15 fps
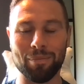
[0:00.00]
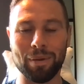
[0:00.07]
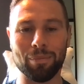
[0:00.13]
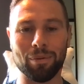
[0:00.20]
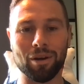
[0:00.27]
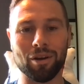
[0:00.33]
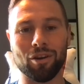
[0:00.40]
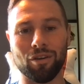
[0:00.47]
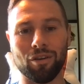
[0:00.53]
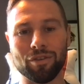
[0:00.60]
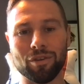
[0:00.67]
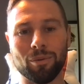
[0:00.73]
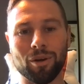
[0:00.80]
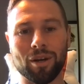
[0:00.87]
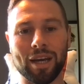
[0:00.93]
People are
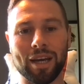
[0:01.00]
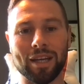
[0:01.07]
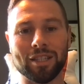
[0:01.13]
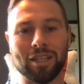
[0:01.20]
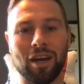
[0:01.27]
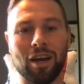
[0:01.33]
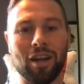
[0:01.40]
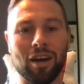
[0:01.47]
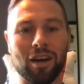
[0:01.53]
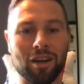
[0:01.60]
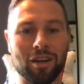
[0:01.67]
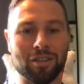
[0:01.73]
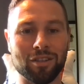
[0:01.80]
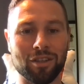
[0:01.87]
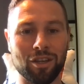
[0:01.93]
comfortable kicking side on
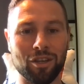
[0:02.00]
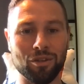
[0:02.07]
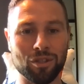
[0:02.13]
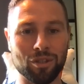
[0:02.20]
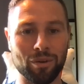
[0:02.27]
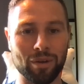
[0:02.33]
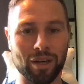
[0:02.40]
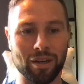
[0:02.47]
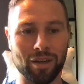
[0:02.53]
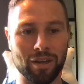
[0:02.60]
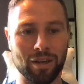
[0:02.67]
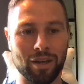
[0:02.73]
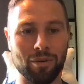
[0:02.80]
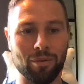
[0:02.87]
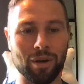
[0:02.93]
because they're used to it,
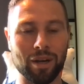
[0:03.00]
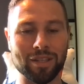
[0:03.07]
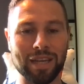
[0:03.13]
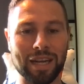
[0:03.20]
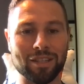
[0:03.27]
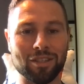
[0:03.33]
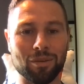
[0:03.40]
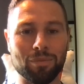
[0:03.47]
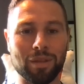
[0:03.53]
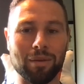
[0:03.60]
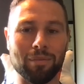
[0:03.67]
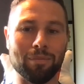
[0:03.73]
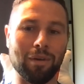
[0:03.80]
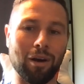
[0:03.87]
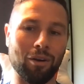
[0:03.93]
whereas that's
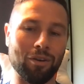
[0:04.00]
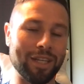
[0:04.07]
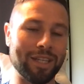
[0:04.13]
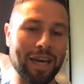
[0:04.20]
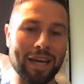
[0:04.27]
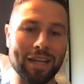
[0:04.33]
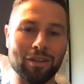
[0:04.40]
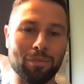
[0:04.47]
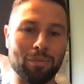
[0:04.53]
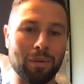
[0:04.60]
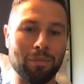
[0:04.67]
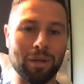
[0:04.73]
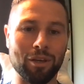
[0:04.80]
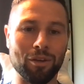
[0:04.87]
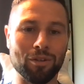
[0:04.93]
something only tens are
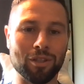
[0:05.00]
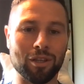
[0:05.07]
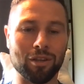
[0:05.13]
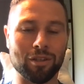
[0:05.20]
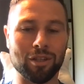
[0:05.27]
probably used to.